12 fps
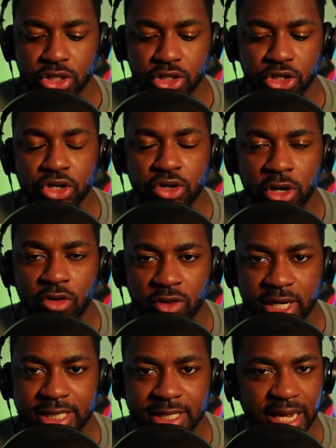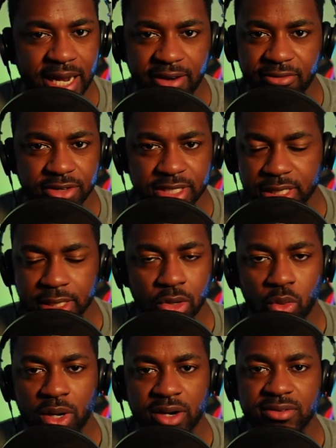you're going to run into every
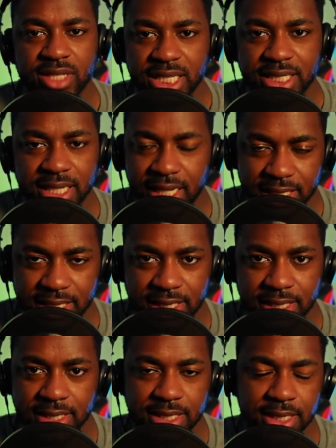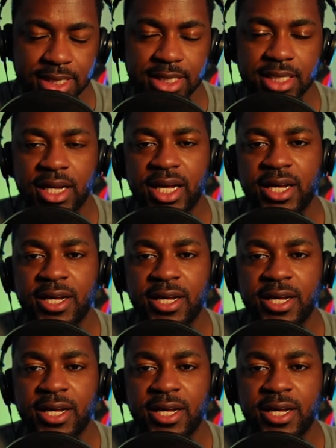single one of these instances